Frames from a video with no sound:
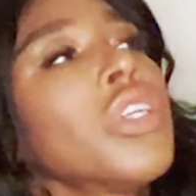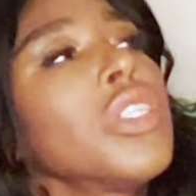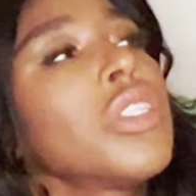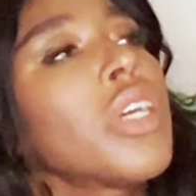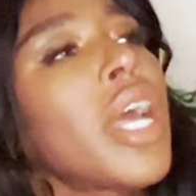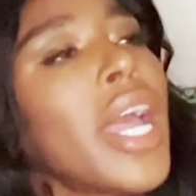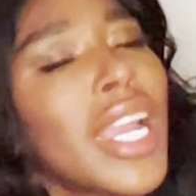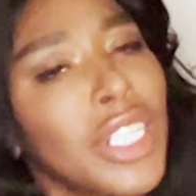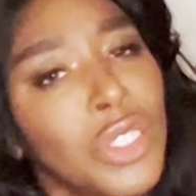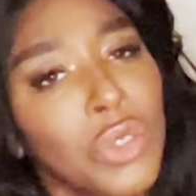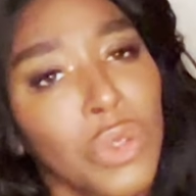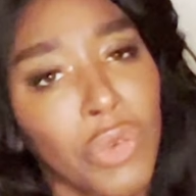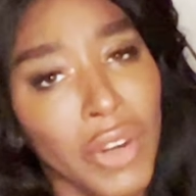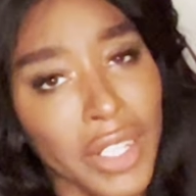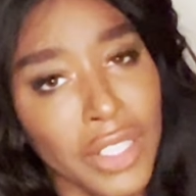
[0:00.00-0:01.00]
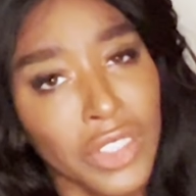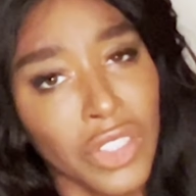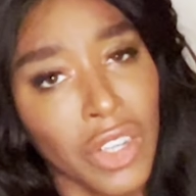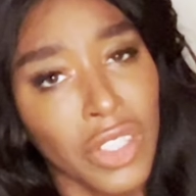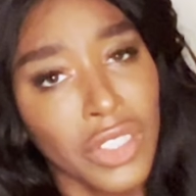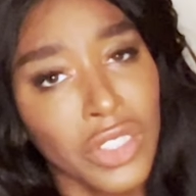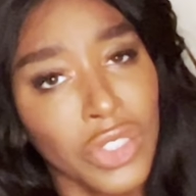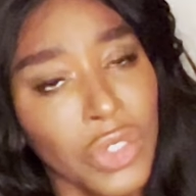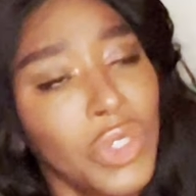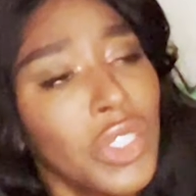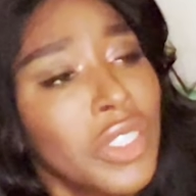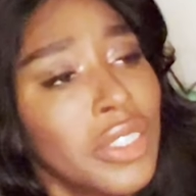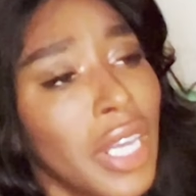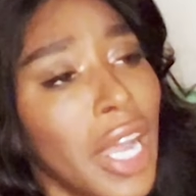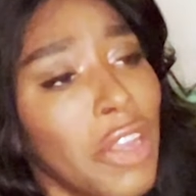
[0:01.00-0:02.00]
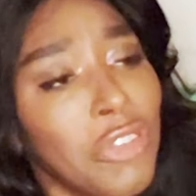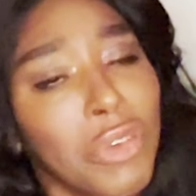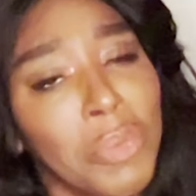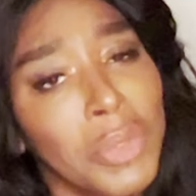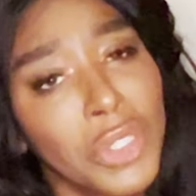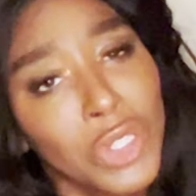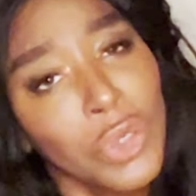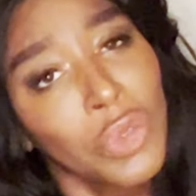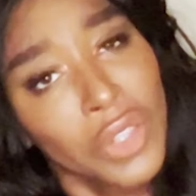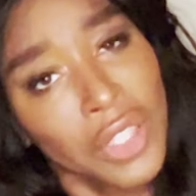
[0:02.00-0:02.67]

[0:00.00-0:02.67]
the actual Renaissance, you could die from a tooth